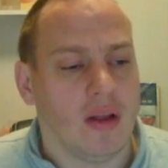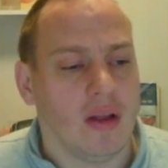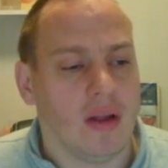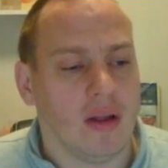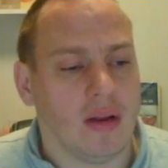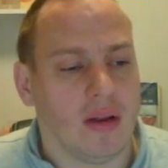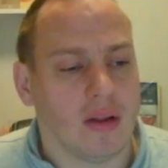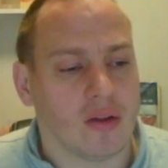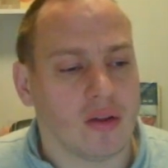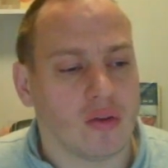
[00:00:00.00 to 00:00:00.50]

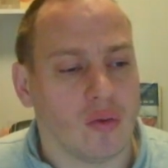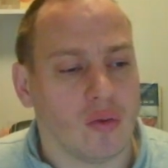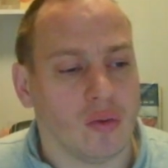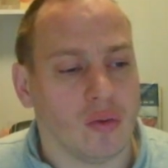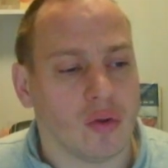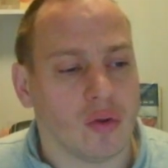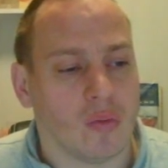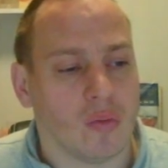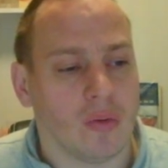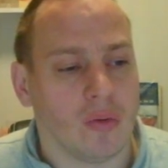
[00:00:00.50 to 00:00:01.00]
and that's
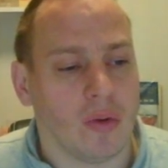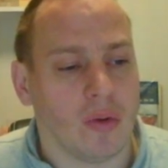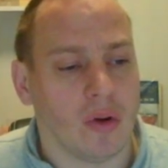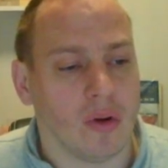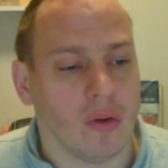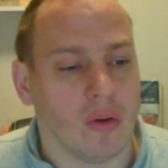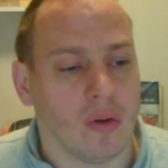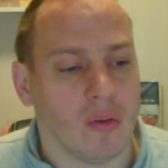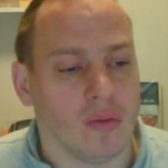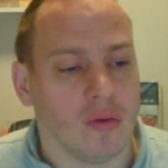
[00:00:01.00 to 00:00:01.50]
also what we are
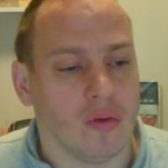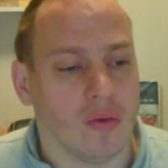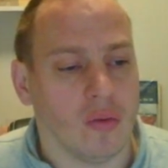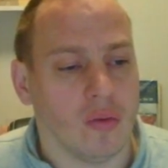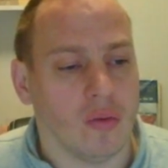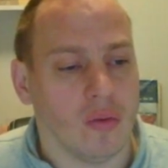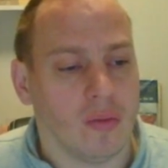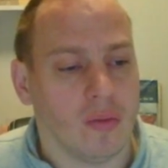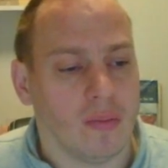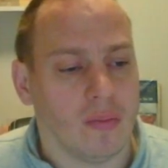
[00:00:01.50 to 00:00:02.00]
going to do.
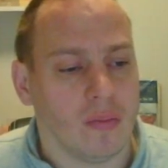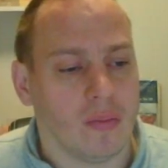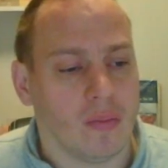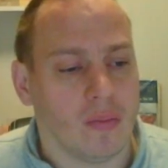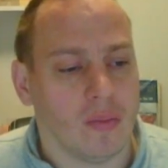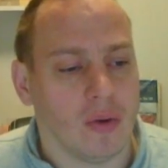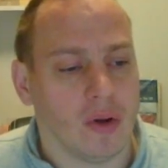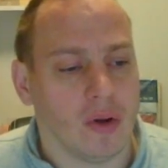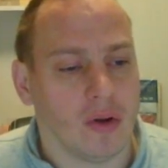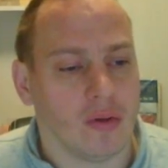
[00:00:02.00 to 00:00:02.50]

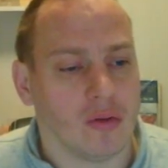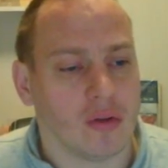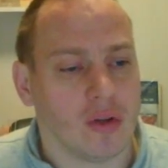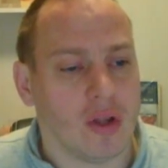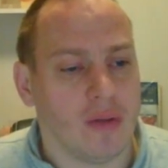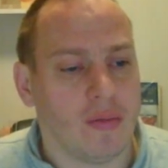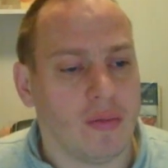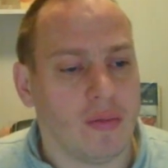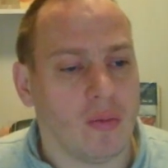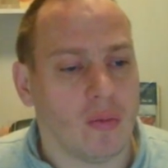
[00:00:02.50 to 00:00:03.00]
We are just
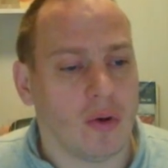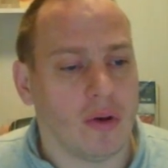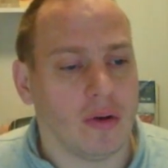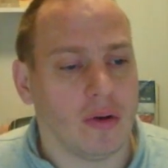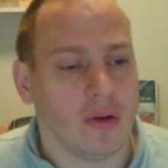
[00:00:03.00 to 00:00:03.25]
giving 1